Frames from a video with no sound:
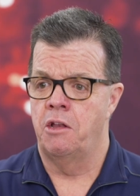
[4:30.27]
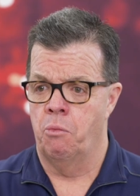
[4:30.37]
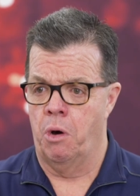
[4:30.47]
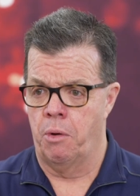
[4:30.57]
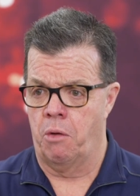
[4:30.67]

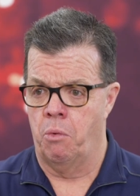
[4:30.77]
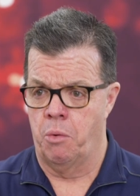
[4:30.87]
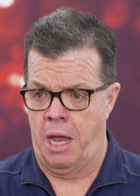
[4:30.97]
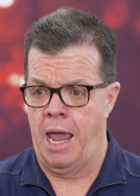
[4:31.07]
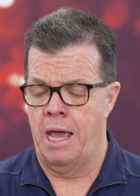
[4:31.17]
where we, where
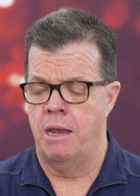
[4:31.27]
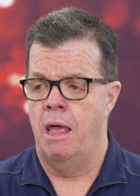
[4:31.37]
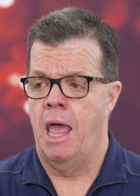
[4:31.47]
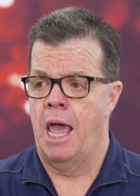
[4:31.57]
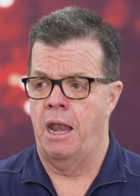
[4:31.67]
we can,
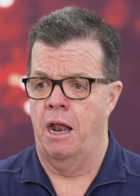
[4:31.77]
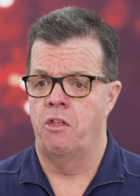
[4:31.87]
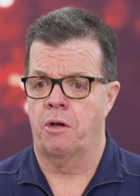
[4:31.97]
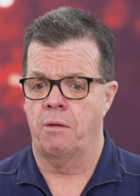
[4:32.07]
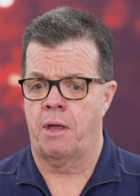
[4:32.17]
and in
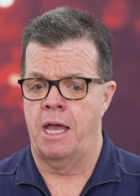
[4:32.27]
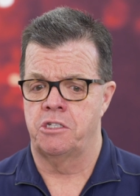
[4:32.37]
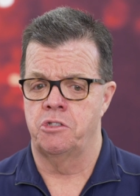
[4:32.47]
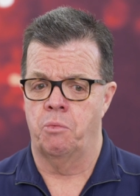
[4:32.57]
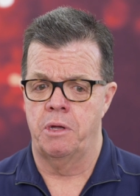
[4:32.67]
other
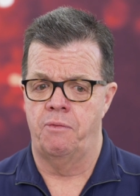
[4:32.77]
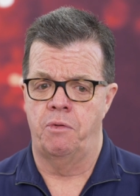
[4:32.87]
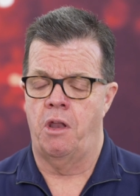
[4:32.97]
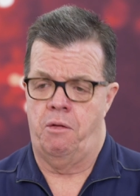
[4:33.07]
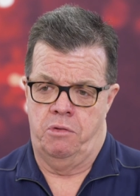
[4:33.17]
cases we've
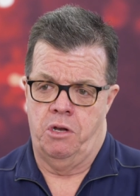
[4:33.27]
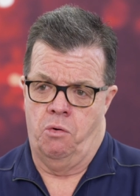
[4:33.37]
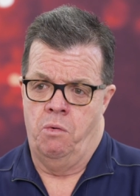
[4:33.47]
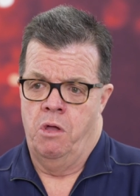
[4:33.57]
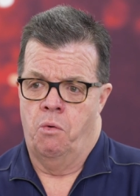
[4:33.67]
not. You
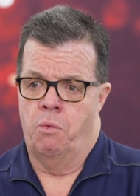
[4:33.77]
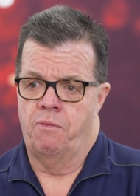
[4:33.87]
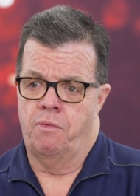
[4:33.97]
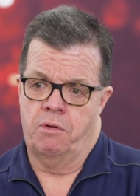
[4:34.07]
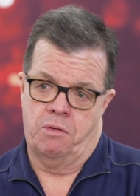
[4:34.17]
know,
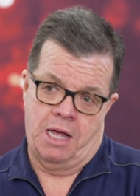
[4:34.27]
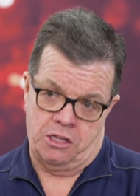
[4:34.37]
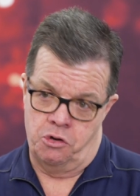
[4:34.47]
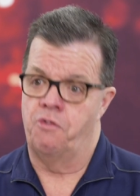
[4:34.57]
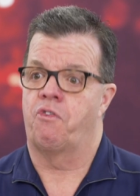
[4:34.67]
we've got
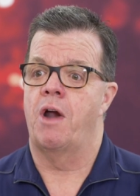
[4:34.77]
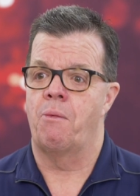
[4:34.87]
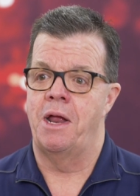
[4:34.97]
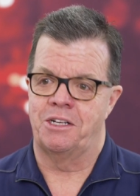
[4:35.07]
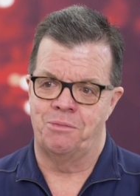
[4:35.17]
the new freight
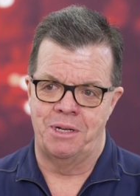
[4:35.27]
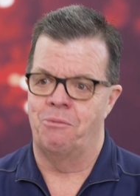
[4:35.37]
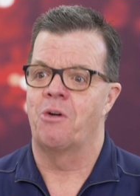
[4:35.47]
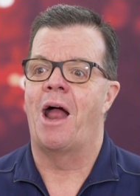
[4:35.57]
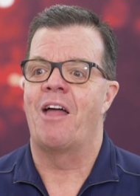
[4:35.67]
rate because we,
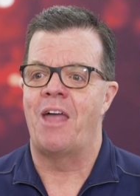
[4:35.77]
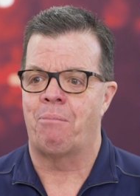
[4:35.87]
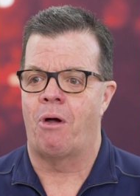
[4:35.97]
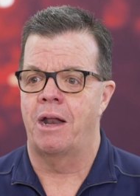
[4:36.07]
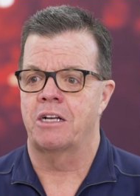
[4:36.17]
we were out of
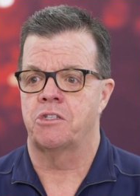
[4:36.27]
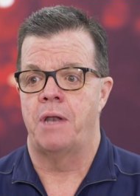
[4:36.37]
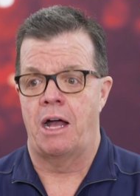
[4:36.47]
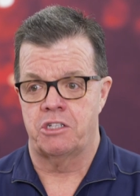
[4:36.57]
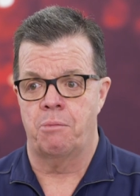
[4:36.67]
that product, so
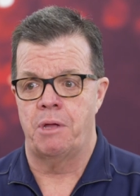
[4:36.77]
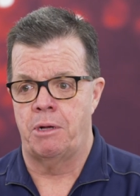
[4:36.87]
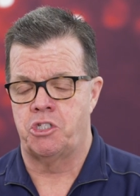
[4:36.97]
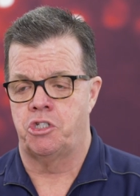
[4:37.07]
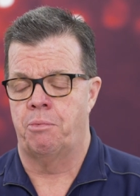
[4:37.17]
now it's going to be
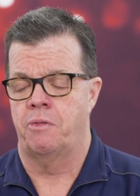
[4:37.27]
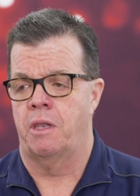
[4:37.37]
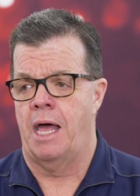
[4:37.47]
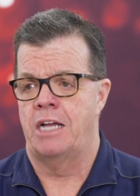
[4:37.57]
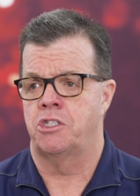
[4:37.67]
much cheaper
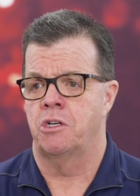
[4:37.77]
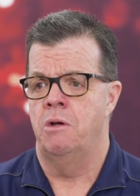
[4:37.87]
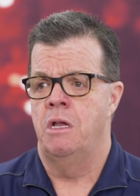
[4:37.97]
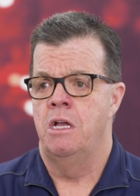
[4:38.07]
than last year.